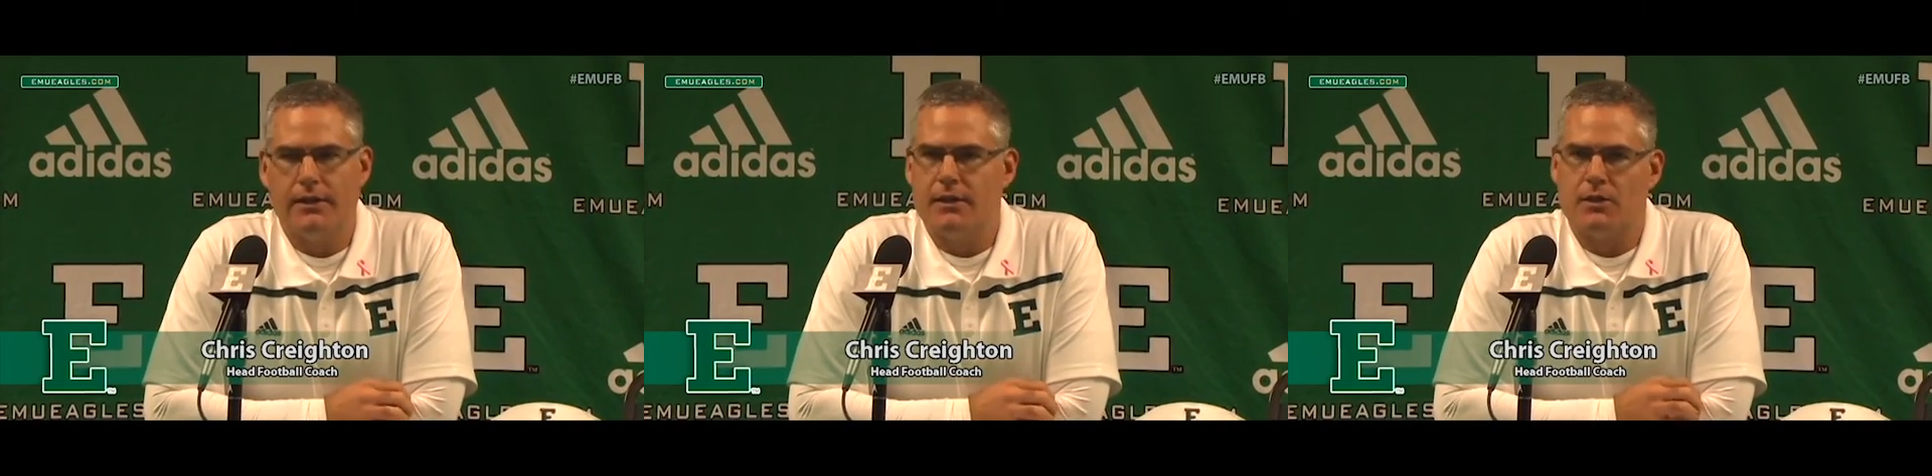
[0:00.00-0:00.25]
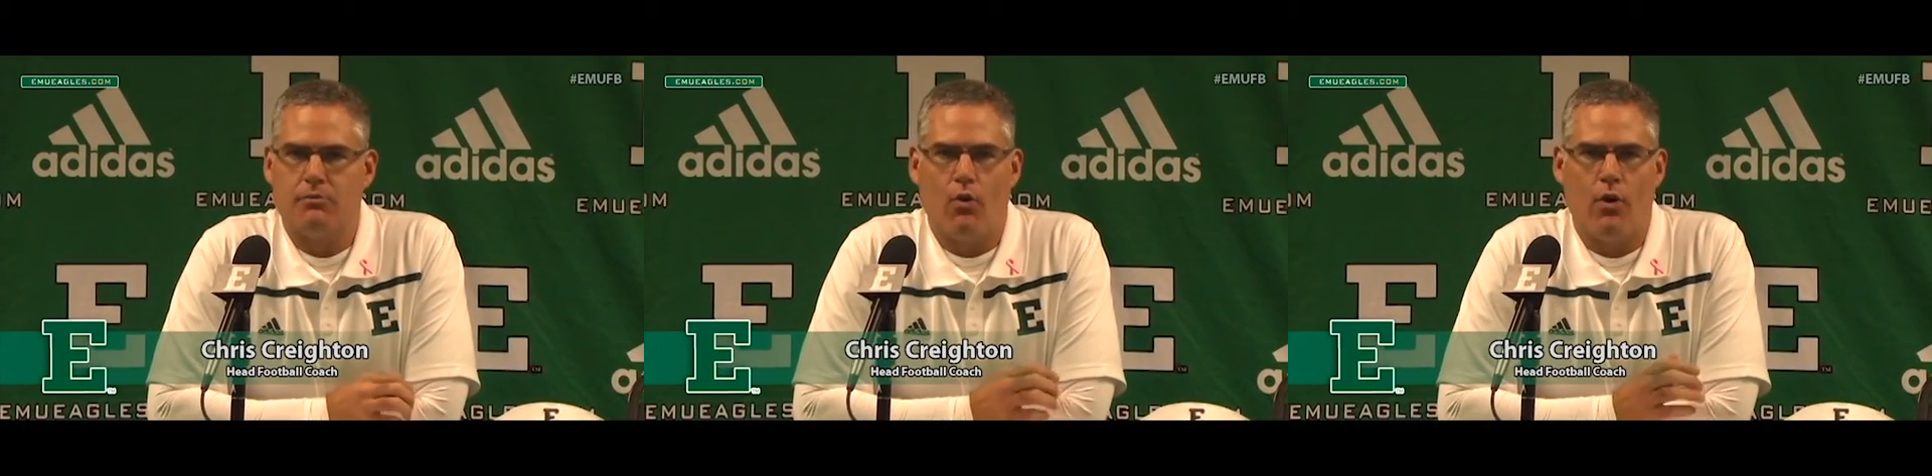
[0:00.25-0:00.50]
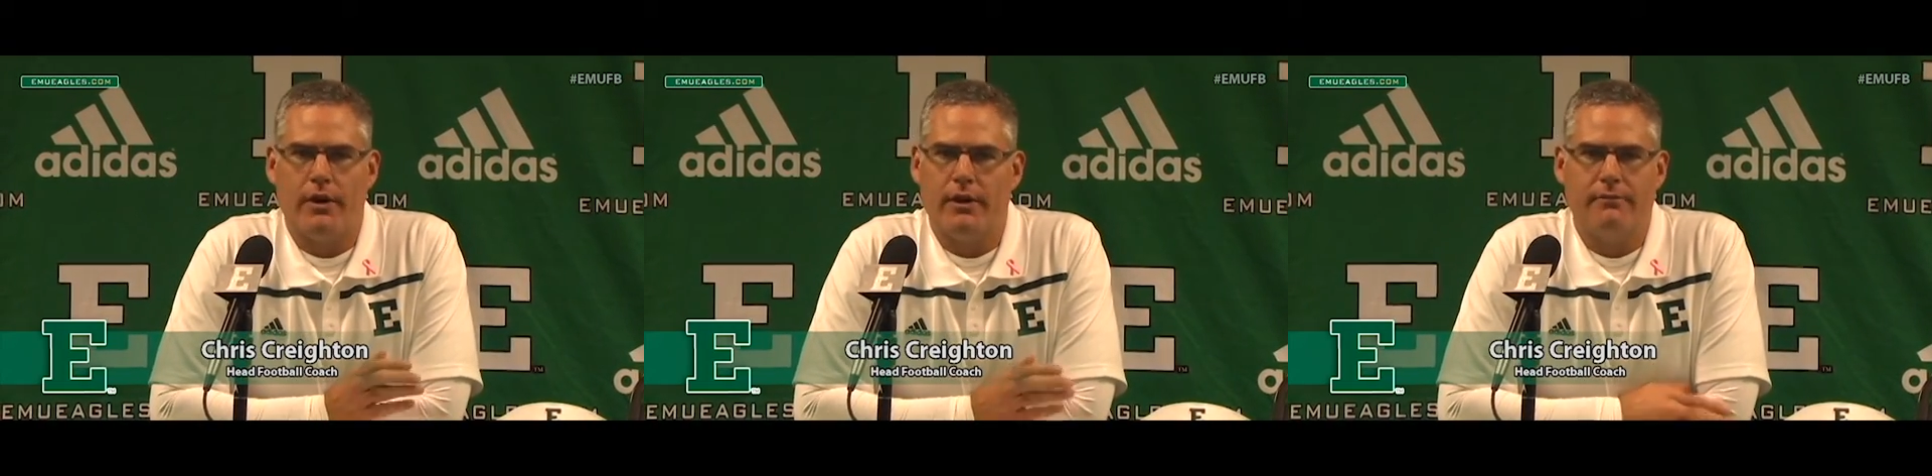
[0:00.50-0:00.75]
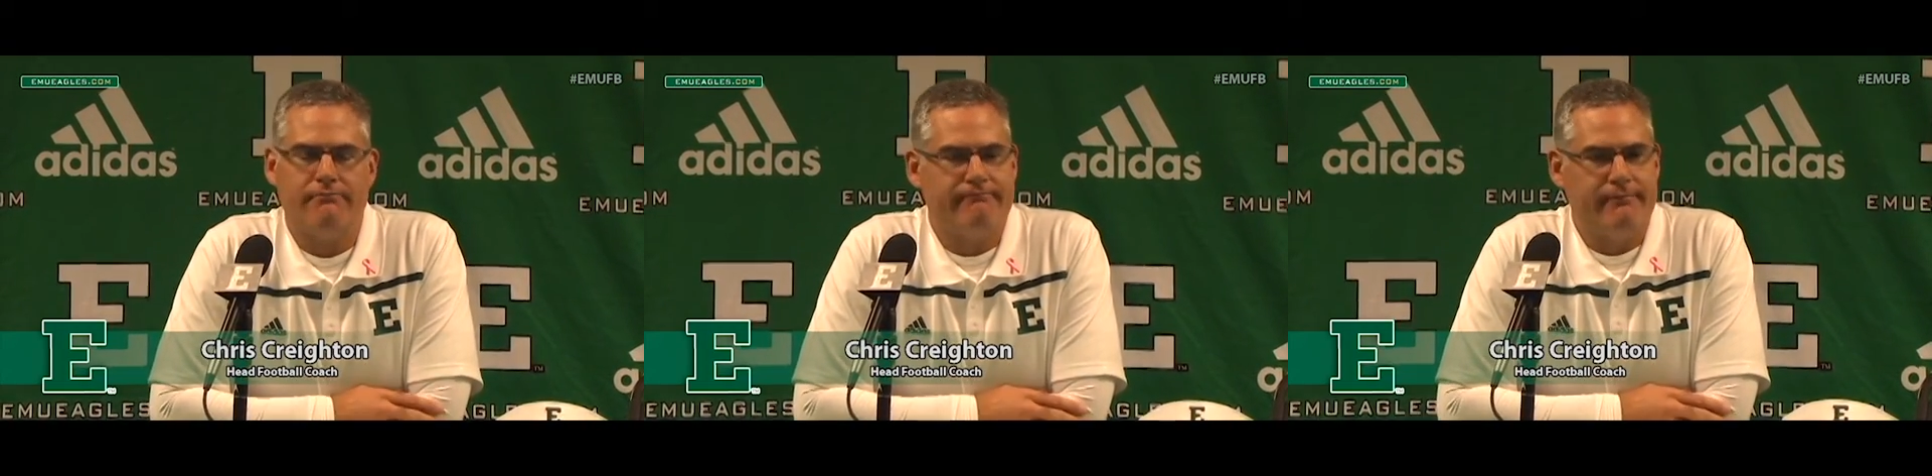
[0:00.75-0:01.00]
disappointed,
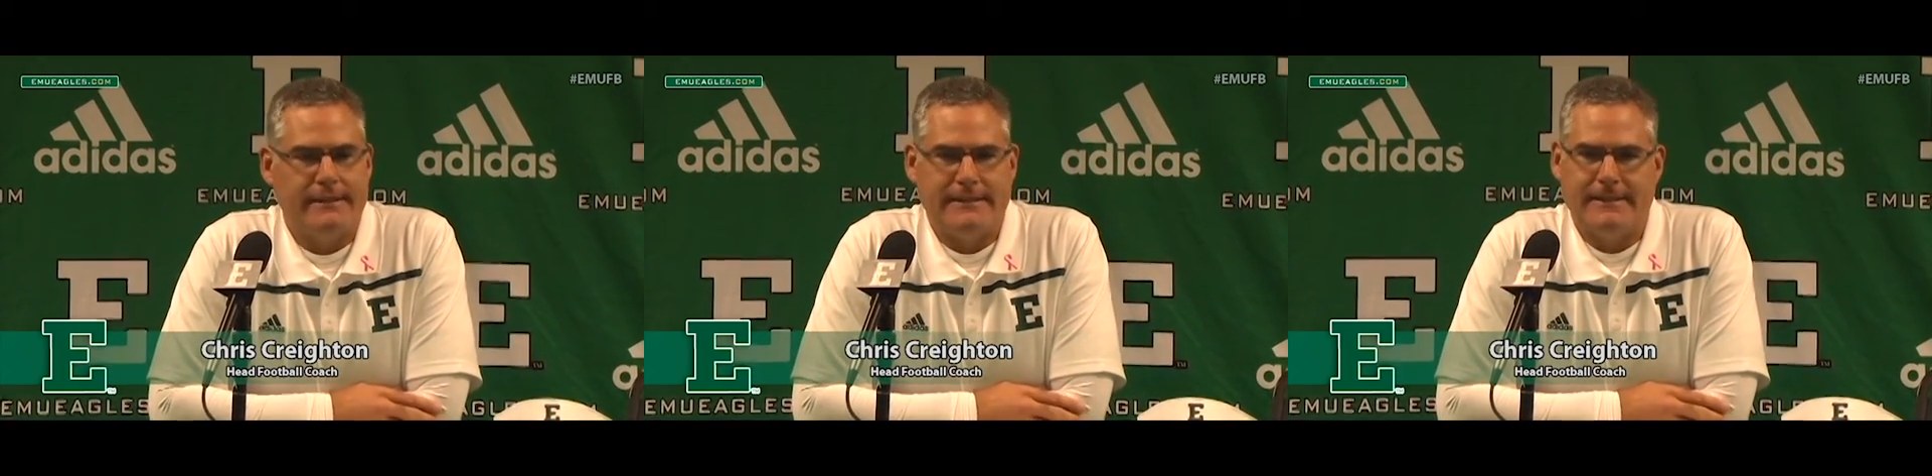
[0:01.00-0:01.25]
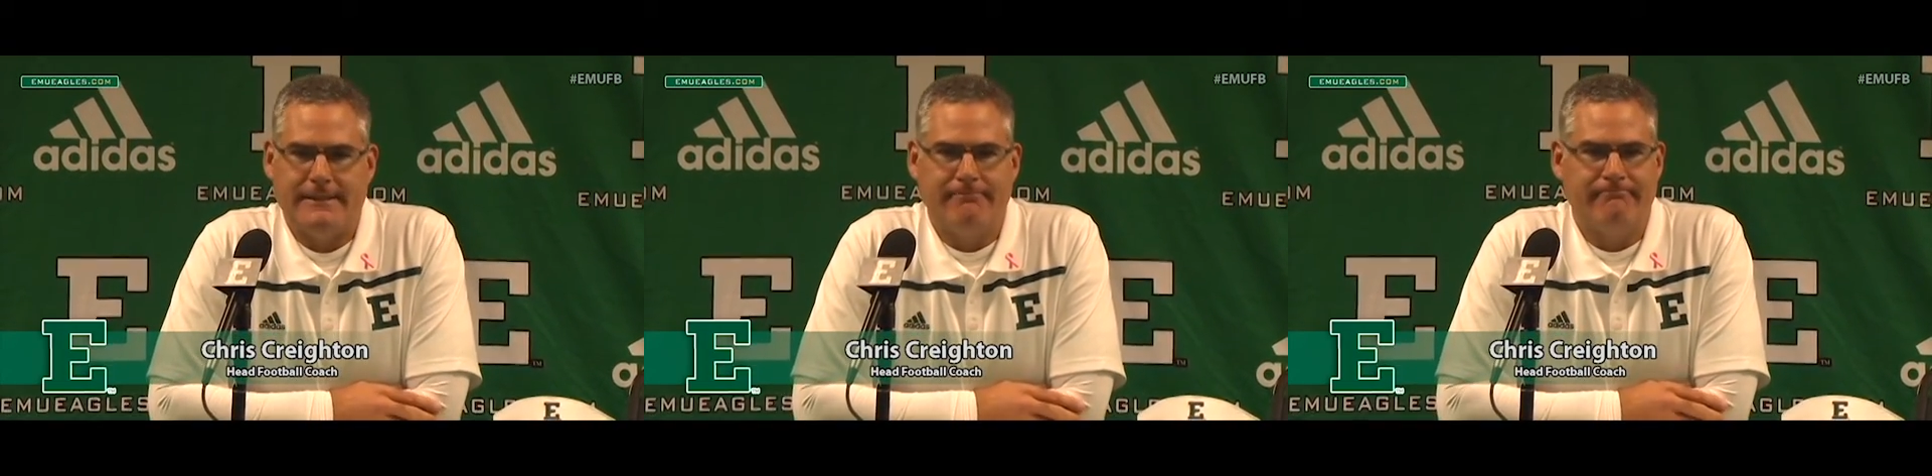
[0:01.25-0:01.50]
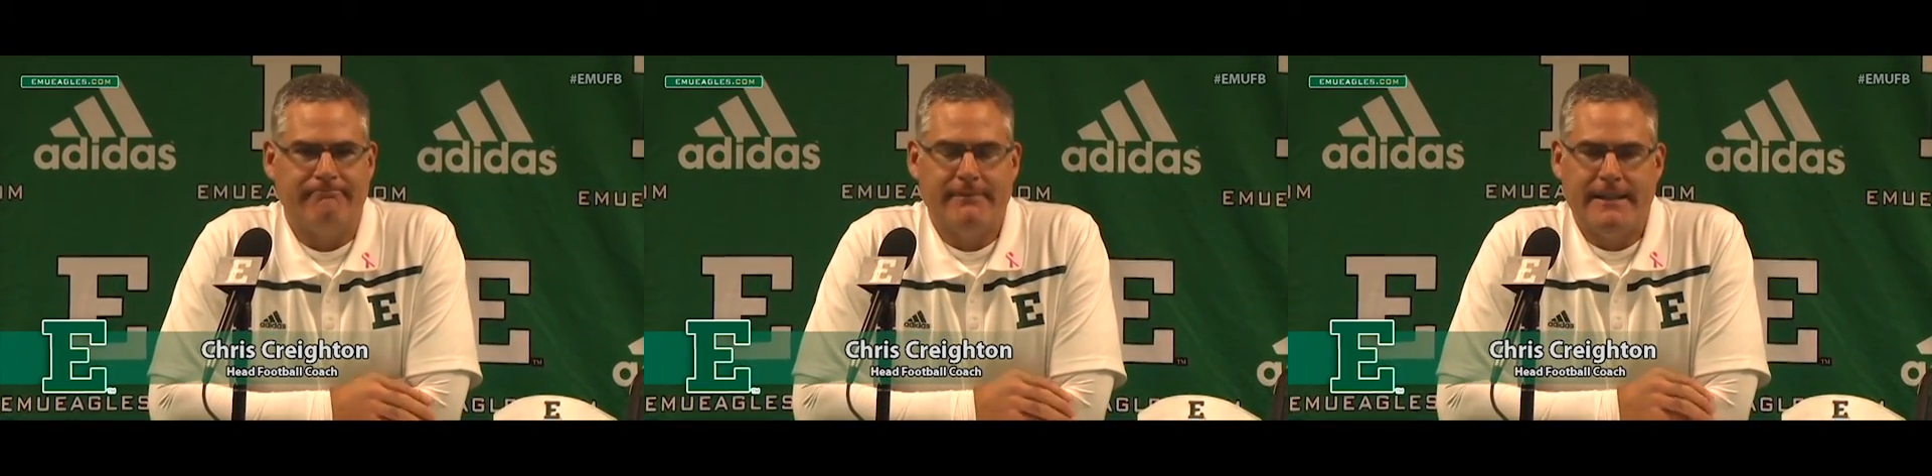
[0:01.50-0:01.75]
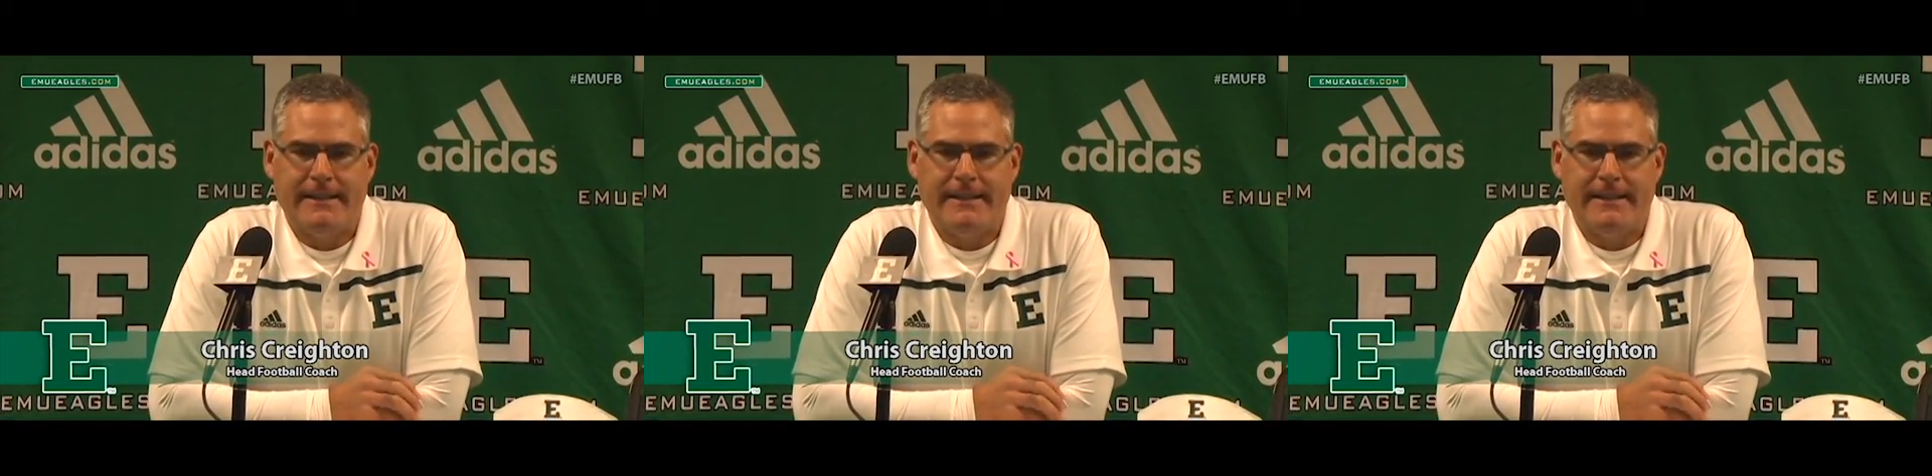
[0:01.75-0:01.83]
um,